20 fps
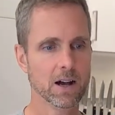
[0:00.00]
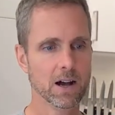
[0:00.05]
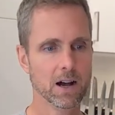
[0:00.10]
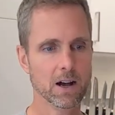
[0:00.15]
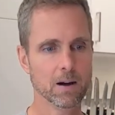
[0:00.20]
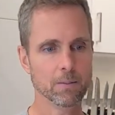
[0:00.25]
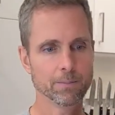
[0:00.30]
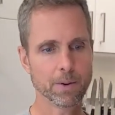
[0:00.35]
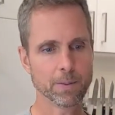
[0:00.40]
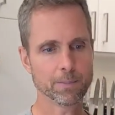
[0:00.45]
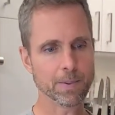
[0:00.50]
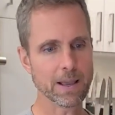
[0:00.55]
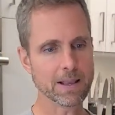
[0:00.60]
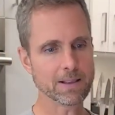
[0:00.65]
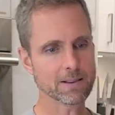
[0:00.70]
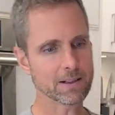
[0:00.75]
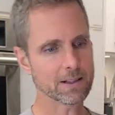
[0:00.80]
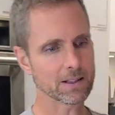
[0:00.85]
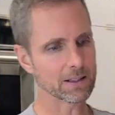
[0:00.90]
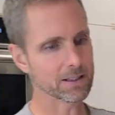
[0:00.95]
Um, but
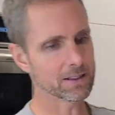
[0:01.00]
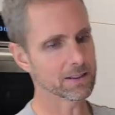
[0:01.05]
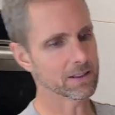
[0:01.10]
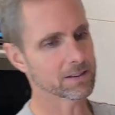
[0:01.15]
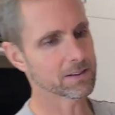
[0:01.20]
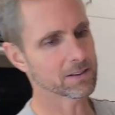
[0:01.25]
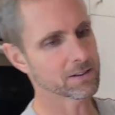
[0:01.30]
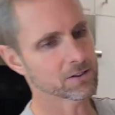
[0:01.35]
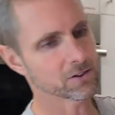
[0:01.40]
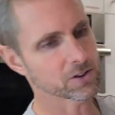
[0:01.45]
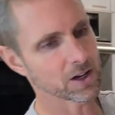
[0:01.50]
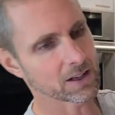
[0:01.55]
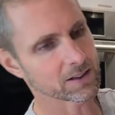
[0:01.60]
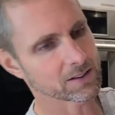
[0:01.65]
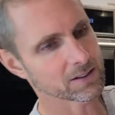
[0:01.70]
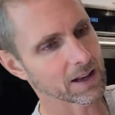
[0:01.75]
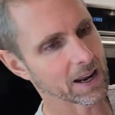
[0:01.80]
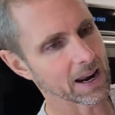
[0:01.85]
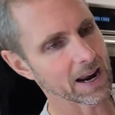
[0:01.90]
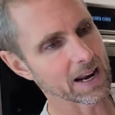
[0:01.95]
basically this is
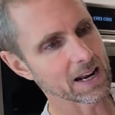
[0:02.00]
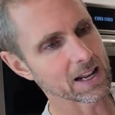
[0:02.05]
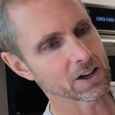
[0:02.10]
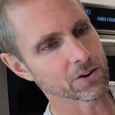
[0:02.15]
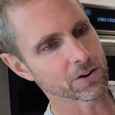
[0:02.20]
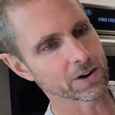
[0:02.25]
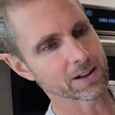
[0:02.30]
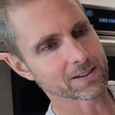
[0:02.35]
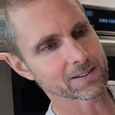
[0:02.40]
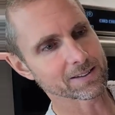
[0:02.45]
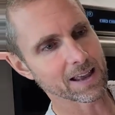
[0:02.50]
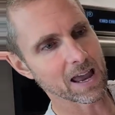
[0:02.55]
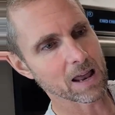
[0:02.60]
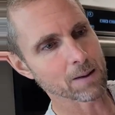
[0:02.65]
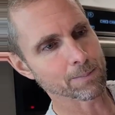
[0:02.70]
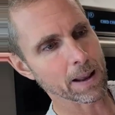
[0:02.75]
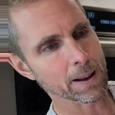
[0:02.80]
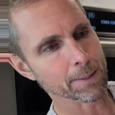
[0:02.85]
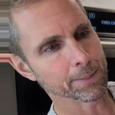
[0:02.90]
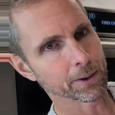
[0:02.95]
just eighty grit
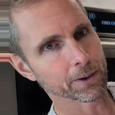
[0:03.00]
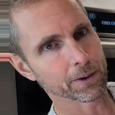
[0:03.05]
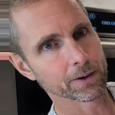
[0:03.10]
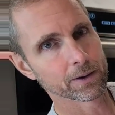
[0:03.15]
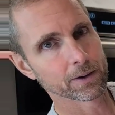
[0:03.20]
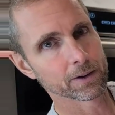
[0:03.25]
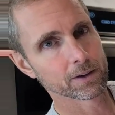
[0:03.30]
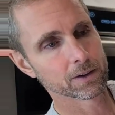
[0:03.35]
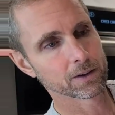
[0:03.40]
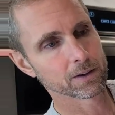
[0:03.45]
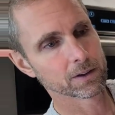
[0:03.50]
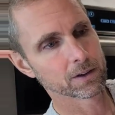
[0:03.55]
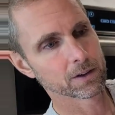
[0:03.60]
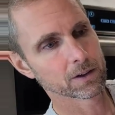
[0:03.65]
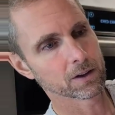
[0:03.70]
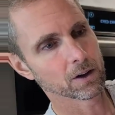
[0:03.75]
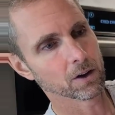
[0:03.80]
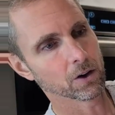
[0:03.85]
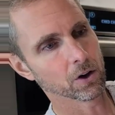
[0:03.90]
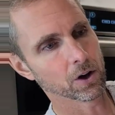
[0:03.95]
sandpaper
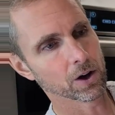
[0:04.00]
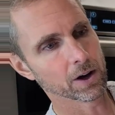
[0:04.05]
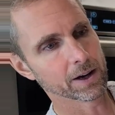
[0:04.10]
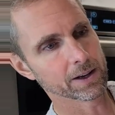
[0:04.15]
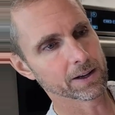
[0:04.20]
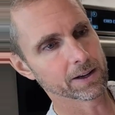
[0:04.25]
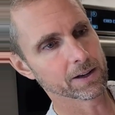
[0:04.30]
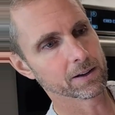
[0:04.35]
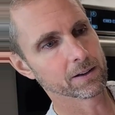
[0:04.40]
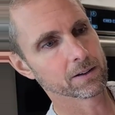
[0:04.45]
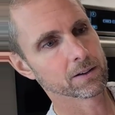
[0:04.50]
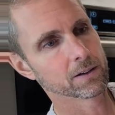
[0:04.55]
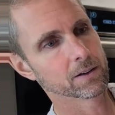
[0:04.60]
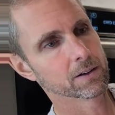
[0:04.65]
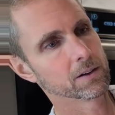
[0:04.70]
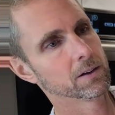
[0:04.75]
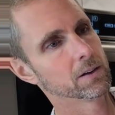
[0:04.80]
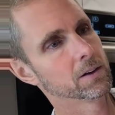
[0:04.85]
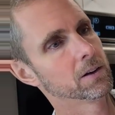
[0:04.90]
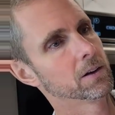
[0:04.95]
on
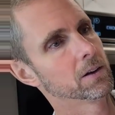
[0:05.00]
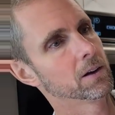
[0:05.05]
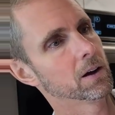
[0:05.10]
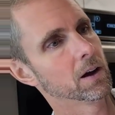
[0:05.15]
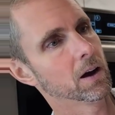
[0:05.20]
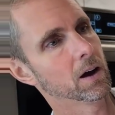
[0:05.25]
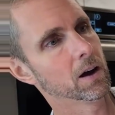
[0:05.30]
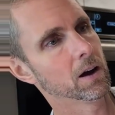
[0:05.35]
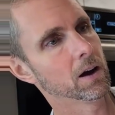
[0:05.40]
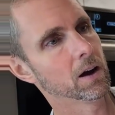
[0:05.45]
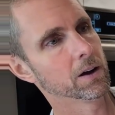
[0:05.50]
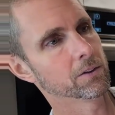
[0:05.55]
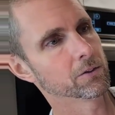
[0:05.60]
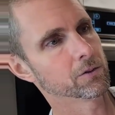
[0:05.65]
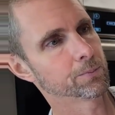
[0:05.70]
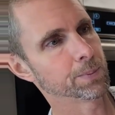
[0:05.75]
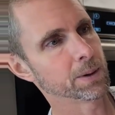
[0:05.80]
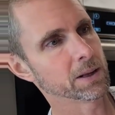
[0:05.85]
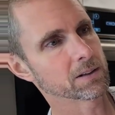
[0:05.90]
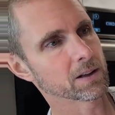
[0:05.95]
uh,
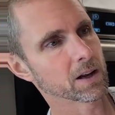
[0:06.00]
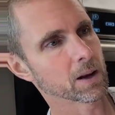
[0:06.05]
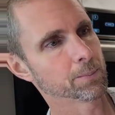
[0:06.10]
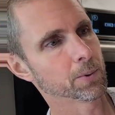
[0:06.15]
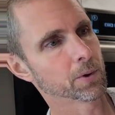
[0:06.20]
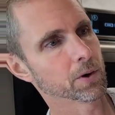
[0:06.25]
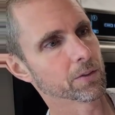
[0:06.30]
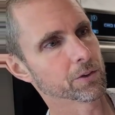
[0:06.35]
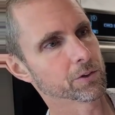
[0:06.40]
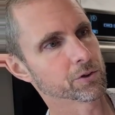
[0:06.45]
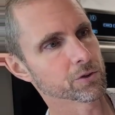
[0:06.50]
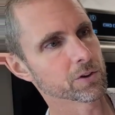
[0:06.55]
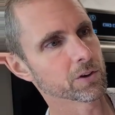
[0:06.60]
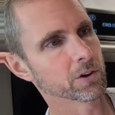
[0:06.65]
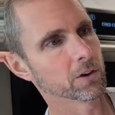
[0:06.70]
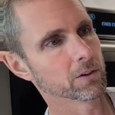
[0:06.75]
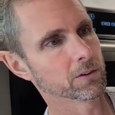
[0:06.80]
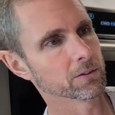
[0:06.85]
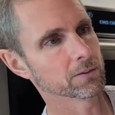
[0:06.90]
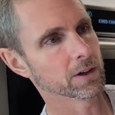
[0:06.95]
a piece that I put on the
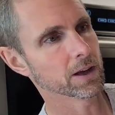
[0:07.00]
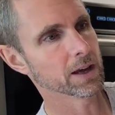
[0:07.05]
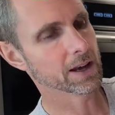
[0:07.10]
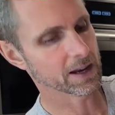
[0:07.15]
drill.